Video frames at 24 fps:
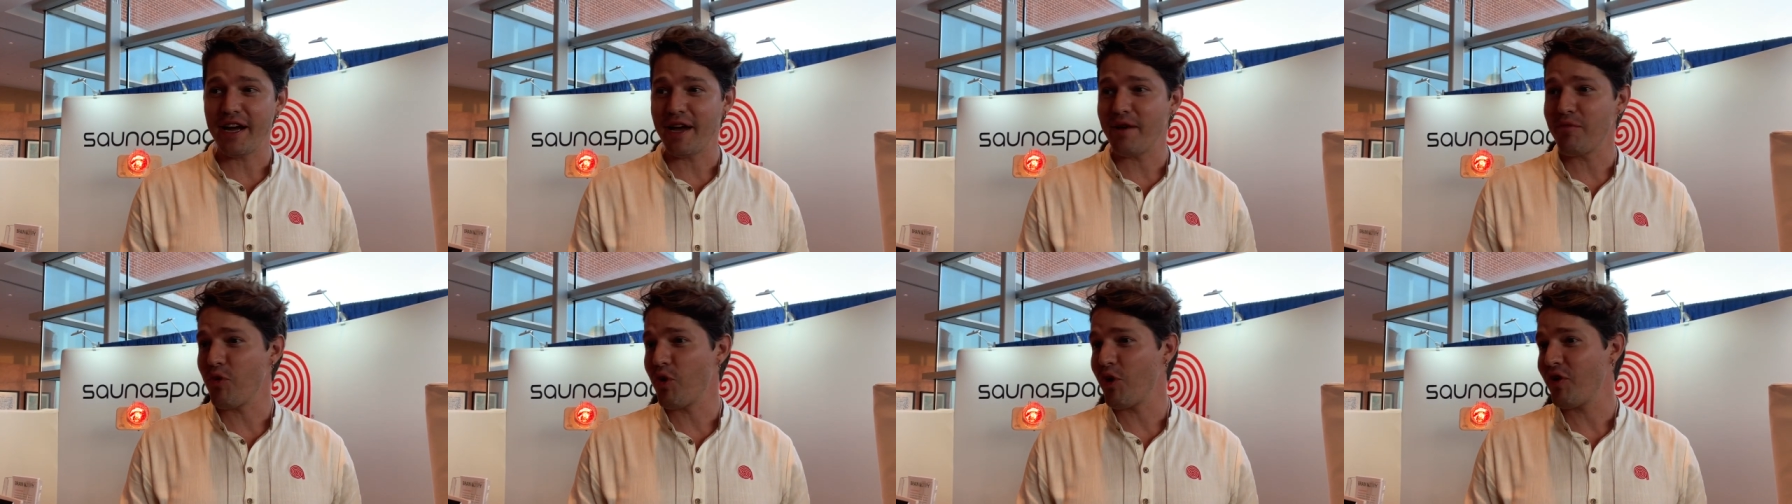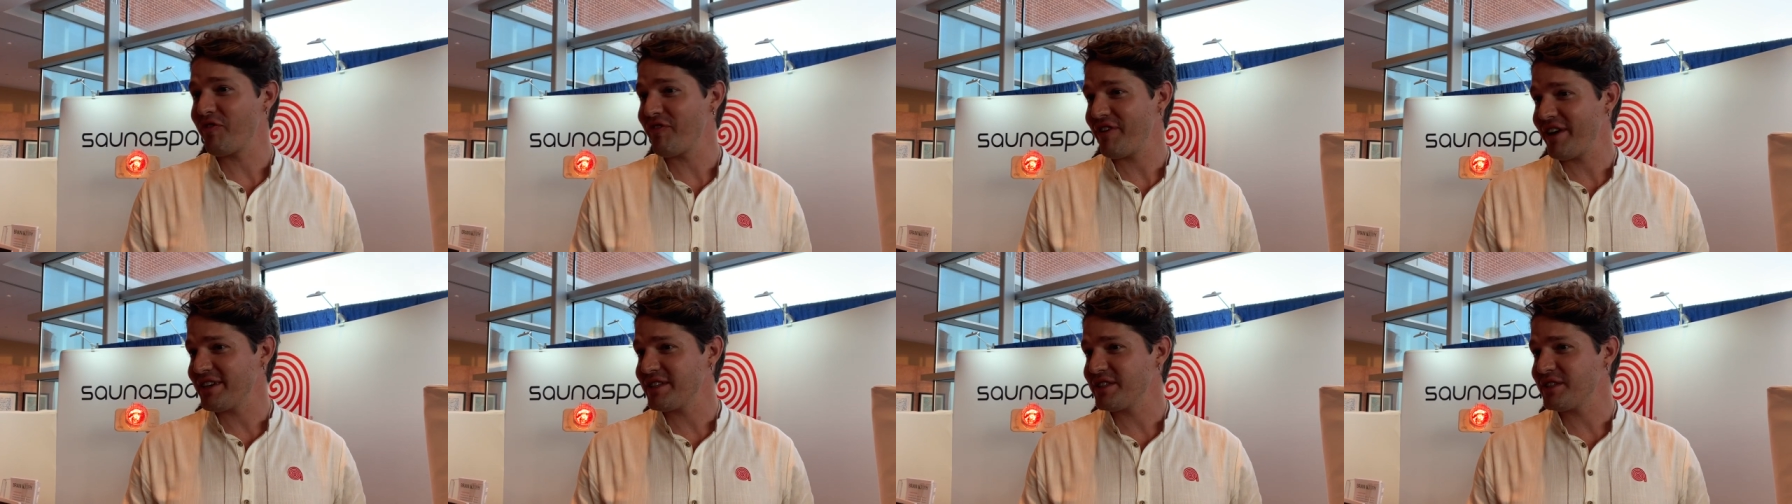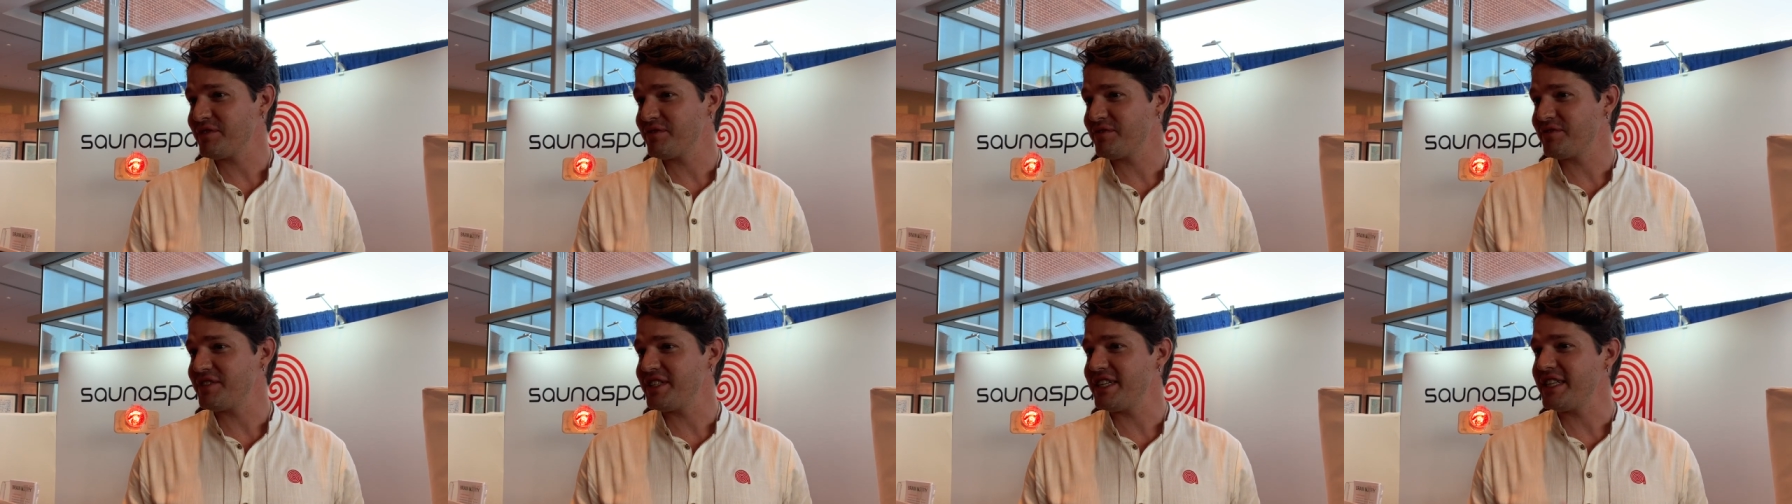and more
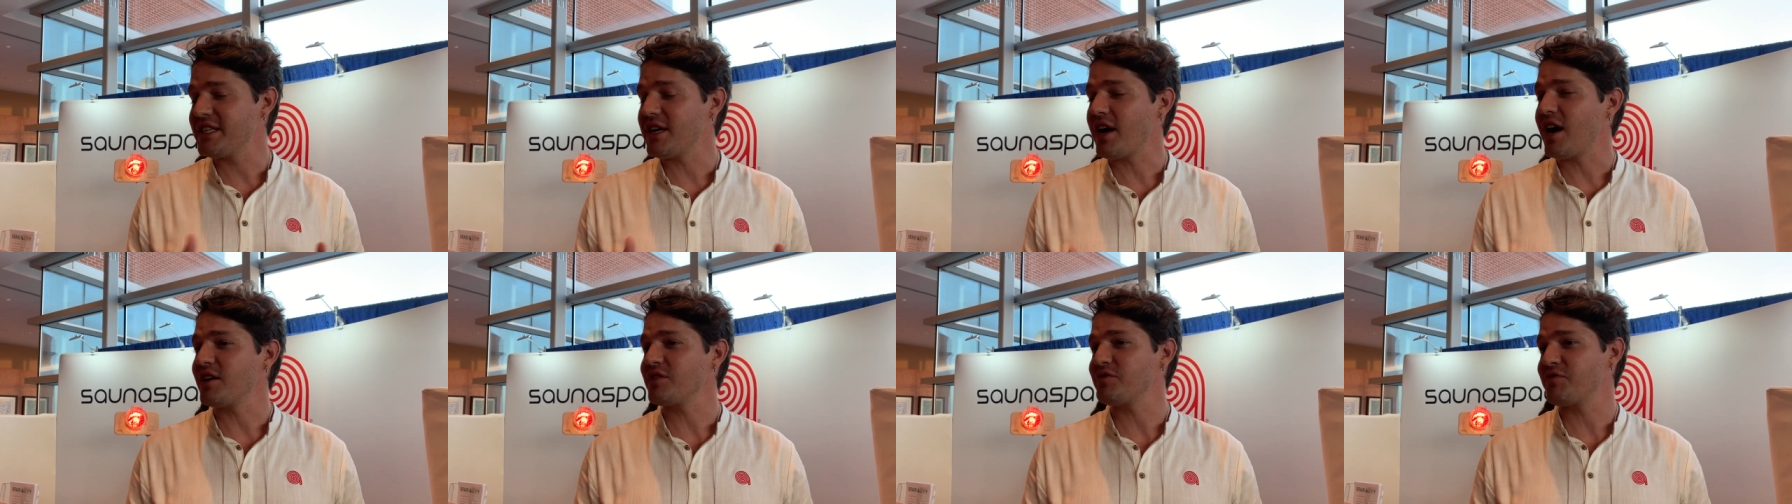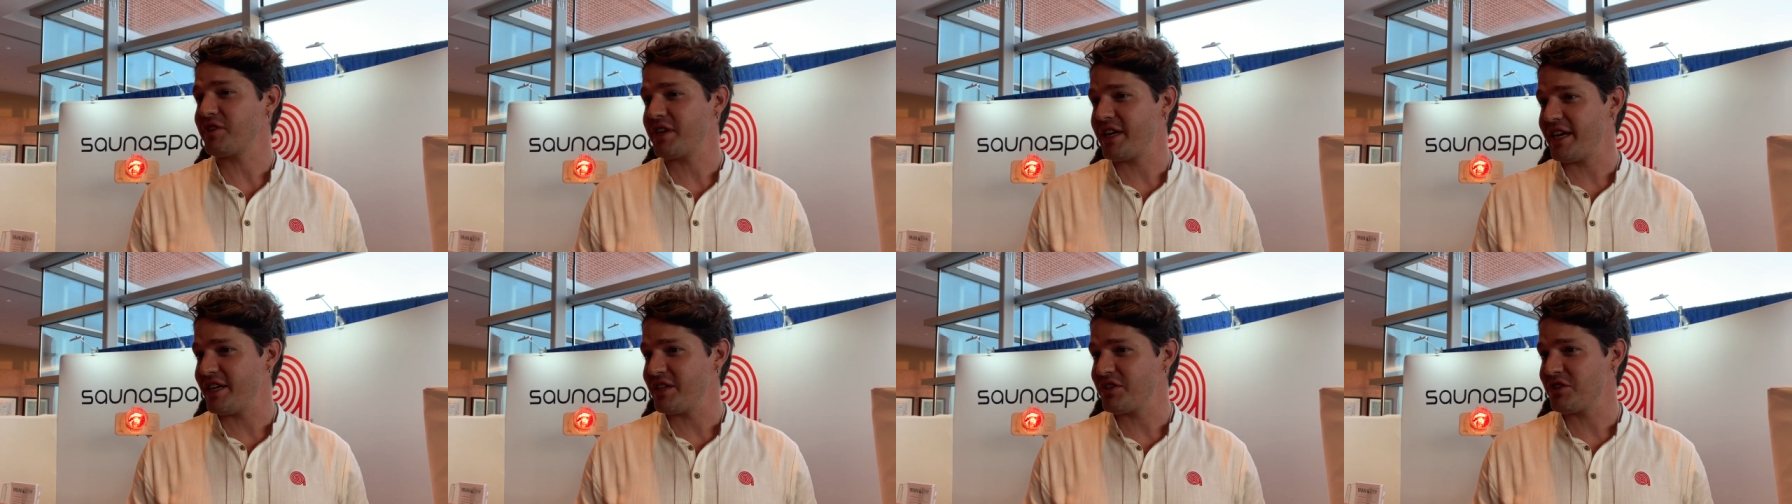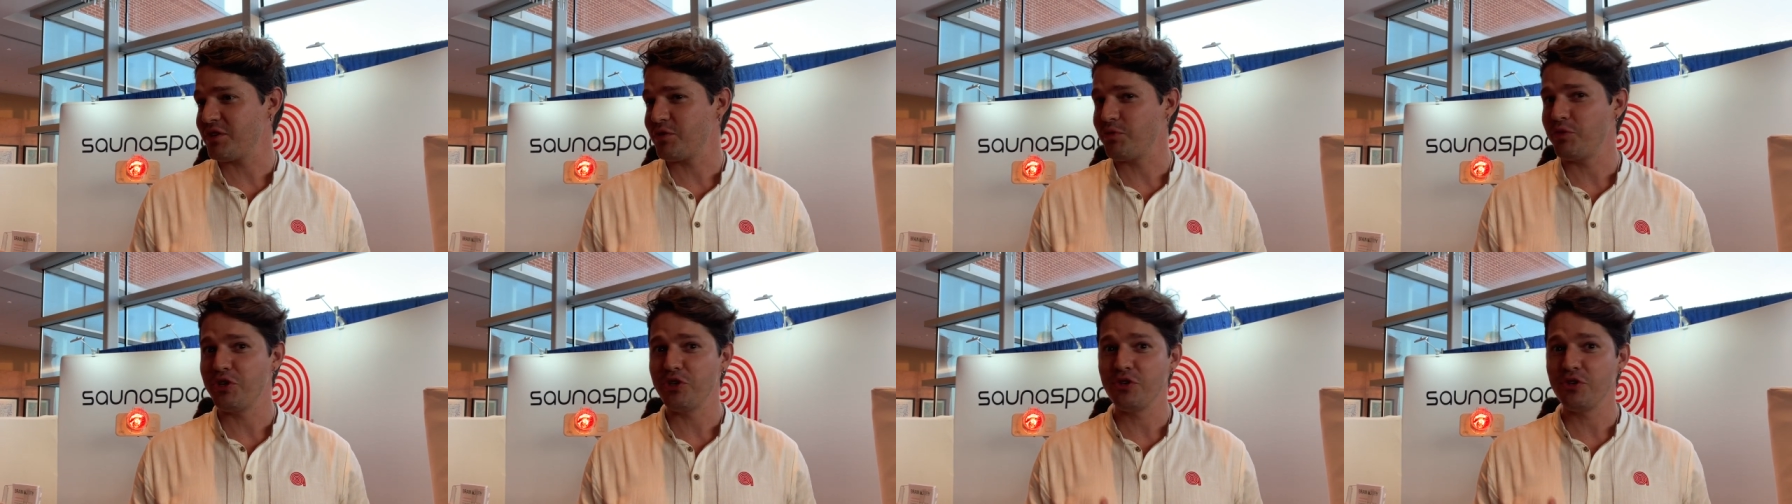effective detoxification.